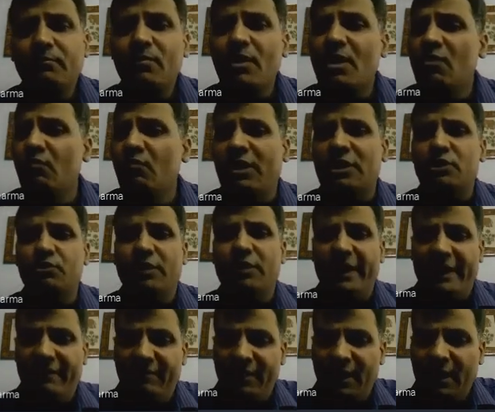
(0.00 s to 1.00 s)
virtual
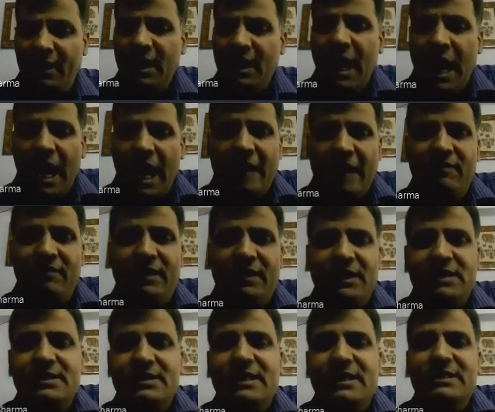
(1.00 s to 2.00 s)
level. I will
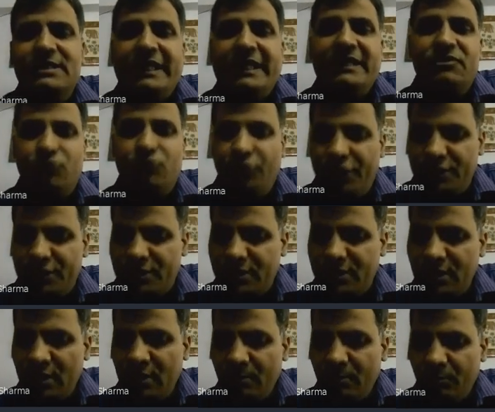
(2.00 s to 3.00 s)
discuss these things
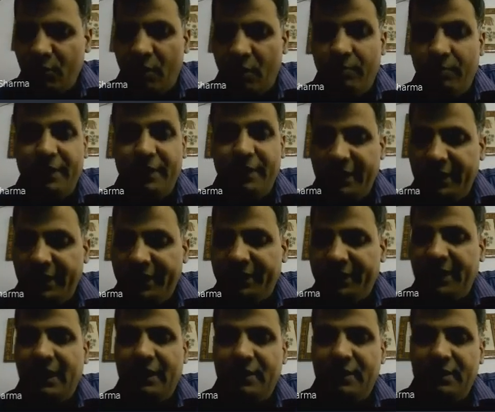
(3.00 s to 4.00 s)
probably little
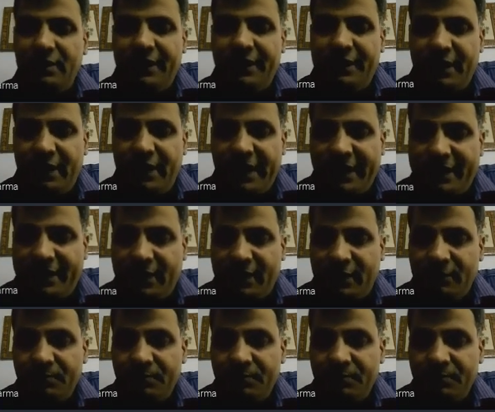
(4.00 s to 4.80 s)
later.